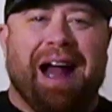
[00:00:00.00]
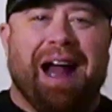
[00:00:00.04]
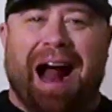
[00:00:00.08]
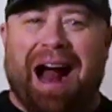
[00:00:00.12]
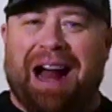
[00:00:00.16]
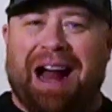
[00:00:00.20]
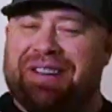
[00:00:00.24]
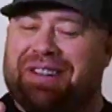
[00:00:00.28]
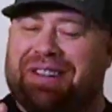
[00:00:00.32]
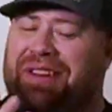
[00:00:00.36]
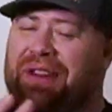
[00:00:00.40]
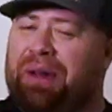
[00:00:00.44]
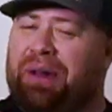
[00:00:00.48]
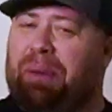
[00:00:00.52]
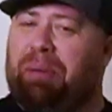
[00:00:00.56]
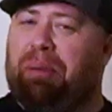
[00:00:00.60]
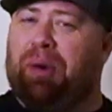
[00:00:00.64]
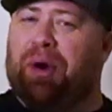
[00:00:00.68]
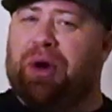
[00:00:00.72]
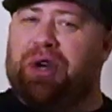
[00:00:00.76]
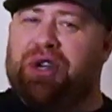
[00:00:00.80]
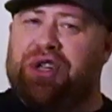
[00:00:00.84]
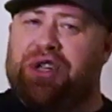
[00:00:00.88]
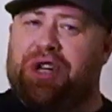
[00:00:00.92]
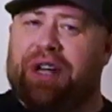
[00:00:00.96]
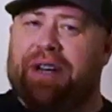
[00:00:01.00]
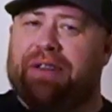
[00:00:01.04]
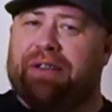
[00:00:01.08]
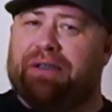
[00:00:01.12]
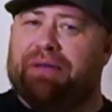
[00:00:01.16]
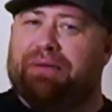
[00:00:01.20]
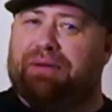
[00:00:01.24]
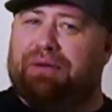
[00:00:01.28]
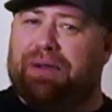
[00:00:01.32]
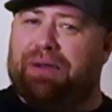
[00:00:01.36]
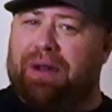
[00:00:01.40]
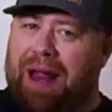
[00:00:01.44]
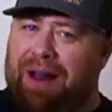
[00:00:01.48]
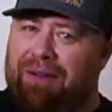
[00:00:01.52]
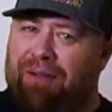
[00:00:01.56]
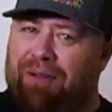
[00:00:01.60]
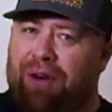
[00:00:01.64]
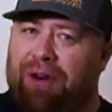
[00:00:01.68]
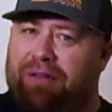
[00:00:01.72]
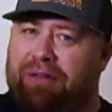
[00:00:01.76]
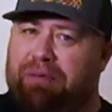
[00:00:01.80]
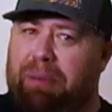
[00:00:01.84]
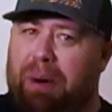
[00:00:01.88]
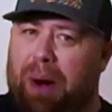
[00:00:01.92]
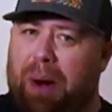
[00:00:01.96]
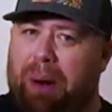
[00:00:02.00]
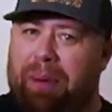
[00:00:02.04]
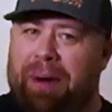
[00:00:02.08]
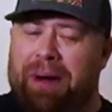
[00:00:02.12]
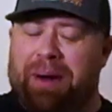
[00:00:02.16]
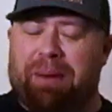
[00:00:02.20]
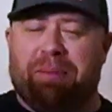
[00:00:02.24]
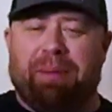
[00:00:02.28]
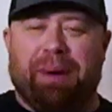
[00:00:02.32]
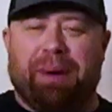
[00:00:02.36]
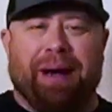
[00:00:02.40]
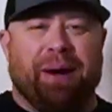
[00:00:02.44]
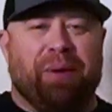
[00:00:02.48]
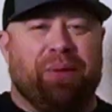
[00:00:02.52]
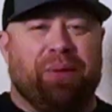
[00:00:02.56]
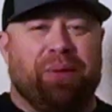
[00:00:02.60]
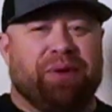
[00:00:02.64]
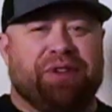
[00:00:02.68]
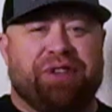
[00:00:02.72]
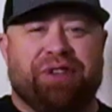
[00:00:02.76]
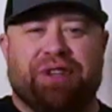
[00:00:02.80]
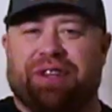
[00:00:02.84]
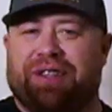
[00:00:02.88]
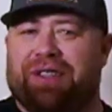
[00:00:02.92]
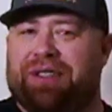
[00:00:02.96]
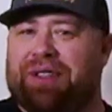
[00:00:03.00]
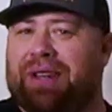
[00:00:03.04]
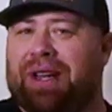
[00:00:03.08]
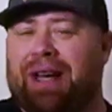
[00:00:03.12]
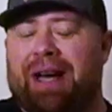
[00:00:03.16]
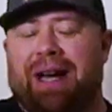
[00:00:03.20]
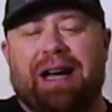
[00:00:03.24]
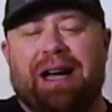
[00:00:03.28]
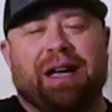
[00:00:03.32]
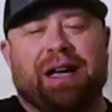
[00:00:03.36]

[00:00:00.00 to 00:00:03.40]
I still appreciated the flavor of bourbon, but it was just,